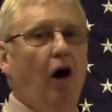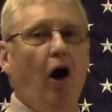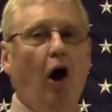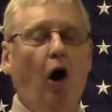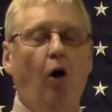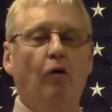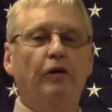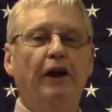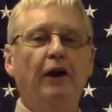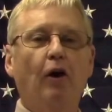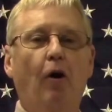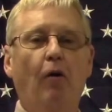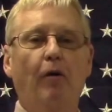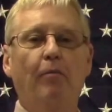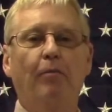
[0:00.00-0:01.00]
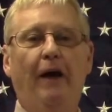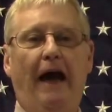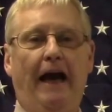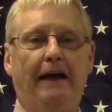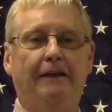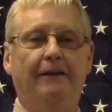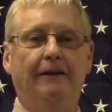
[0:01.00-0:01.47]
Only going
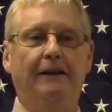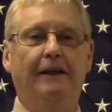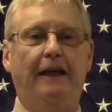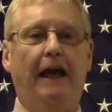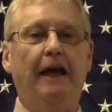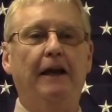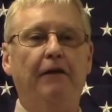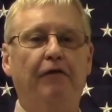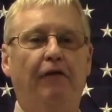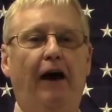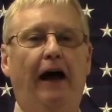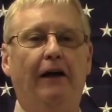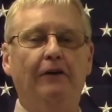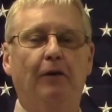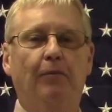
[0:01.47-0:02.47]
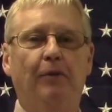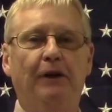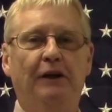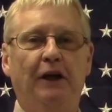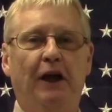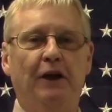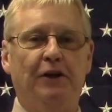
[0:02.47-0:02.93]
back to the date he filed the
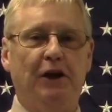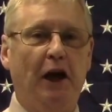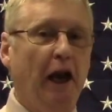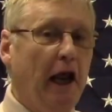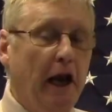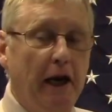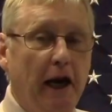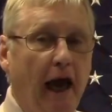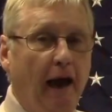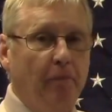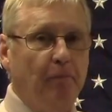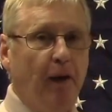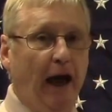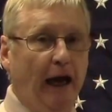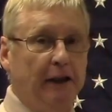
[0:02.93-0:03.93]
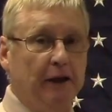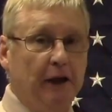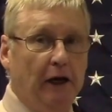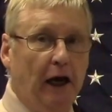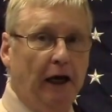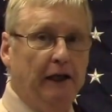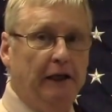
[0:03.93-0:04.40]
petition, not back to
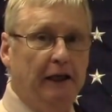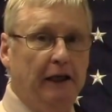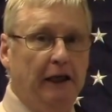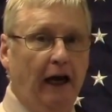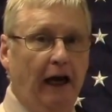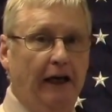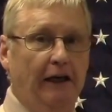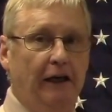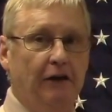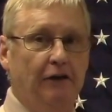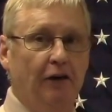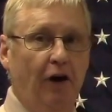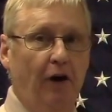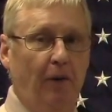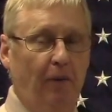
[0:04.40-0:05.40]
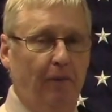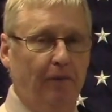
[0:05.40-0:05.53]
1992.